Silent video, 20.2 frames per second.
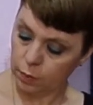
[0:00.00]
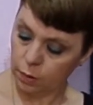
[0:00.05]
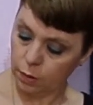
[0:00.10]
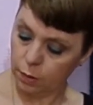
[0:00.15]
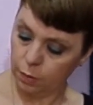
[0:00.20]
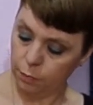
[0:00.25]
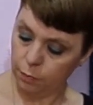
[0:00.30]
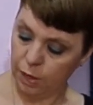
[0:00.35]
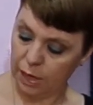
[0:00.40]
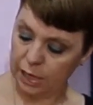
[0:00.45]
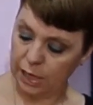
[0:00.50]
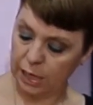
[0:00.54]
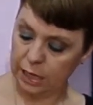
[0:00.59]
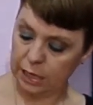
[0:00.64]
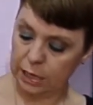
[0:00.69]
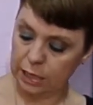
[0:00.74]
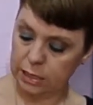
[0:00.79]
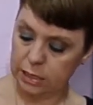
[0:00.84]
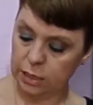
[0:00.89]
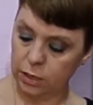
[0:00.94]
making
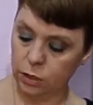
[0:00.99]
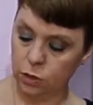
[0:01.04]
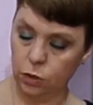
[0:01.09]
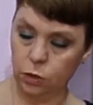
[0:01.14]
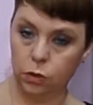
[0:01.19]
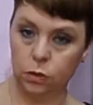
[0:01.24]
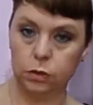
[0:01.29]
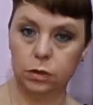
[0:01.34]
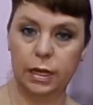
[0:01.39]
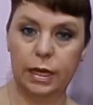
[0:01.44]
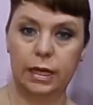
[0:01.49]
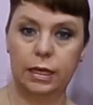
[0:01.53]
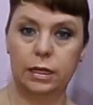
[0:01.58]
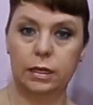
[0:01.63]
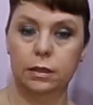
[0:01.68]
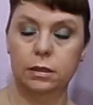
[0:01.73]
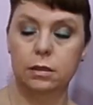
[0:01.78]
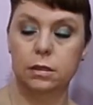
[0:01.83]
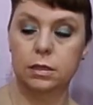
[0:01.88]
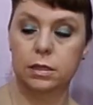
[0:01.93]
these little like
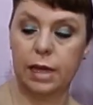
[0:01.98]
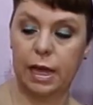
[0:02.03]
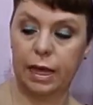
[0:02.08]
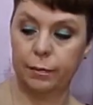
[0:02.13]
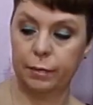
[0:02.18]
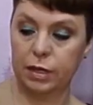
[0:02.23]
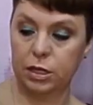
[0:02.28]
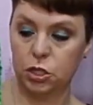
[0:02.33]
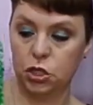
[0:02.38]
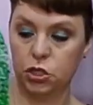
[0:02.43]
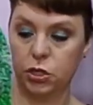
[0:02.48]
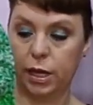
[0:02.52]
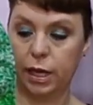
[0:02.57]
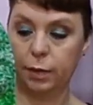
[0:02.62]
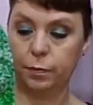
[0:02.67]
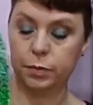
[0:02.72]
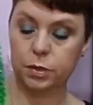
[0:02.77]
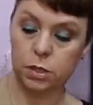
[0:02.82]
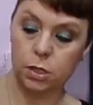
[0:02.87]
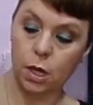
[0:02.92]
diamond
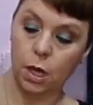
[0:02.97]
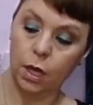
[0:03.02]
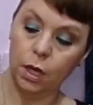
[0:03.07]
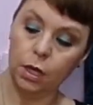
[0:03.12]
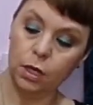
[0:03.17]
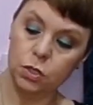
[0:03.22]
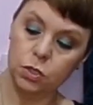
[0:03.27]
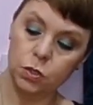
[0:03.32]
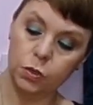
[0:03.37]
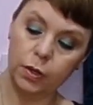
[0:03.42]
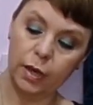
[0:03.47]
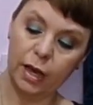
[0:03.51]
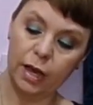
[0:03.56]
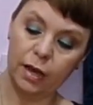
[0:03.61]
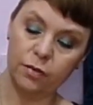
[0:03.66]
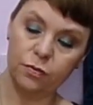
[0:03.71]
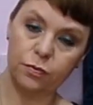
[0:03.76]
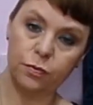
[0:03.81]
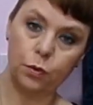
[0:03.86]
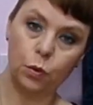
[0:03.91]
shapes. So you
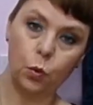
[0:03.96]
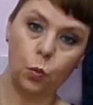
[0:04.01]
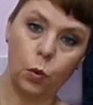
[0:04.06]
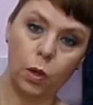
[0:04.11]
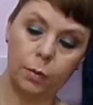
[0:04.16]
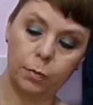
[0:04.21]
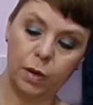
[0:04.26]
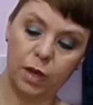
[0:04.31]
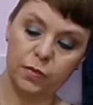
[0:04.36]
have one puff